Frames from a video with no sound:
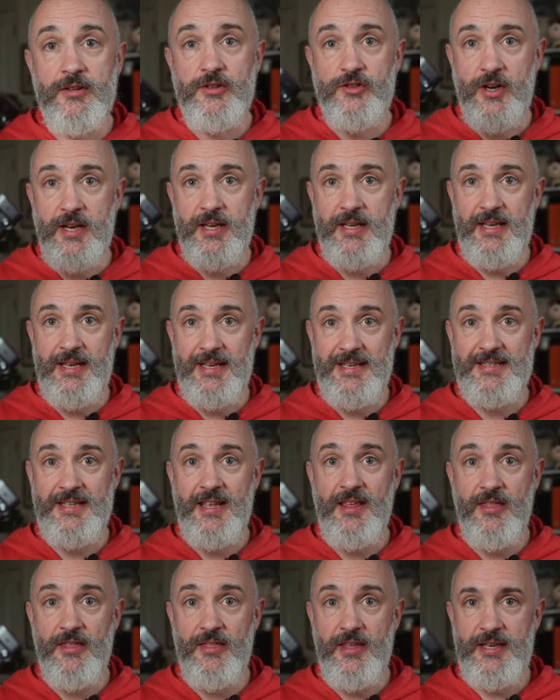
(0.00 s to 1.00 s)
Trick is
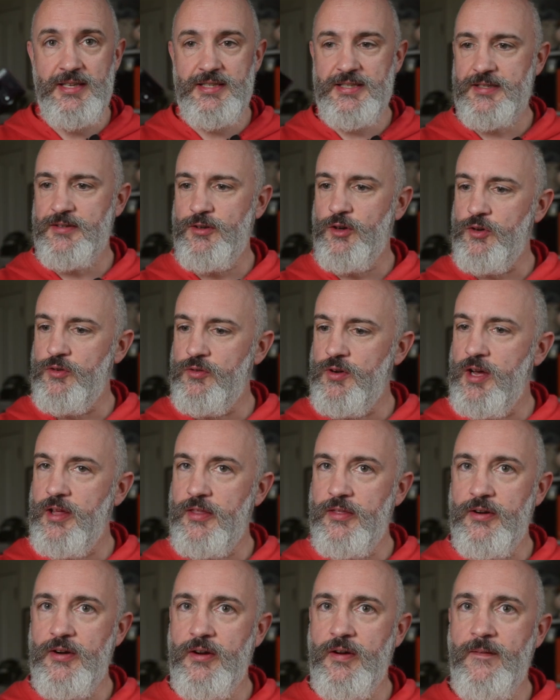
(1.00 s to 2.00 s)
this, or
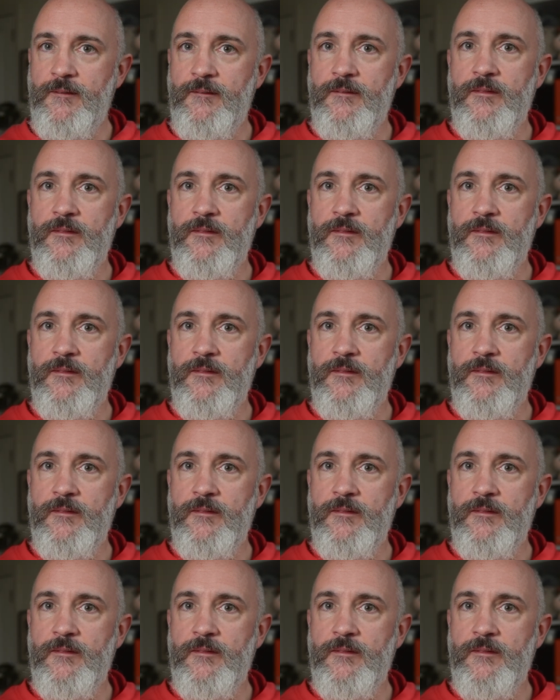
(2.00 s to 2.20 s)
rather